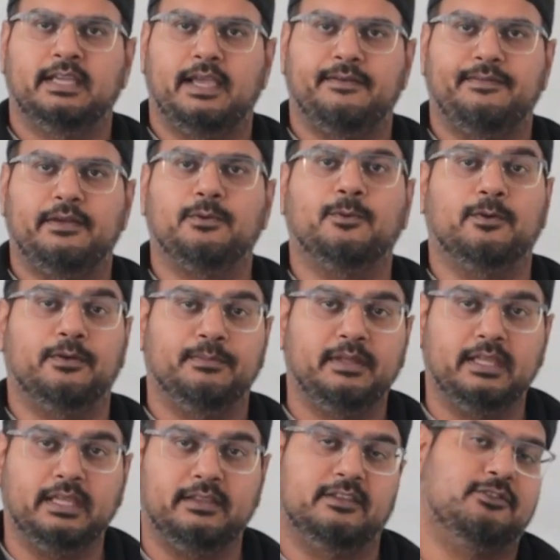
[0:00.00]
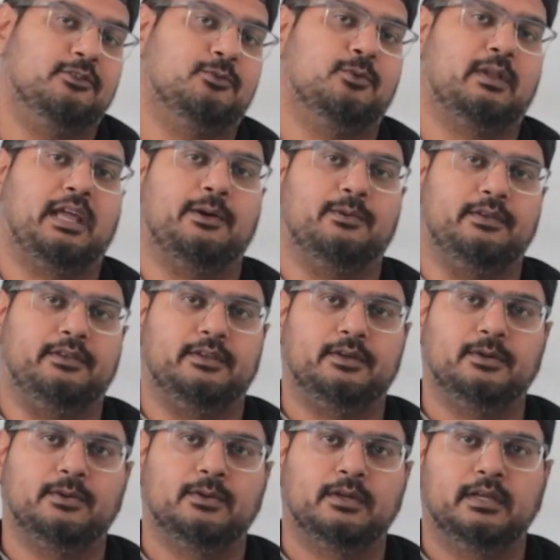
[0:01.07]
If it were me, this is what I would do,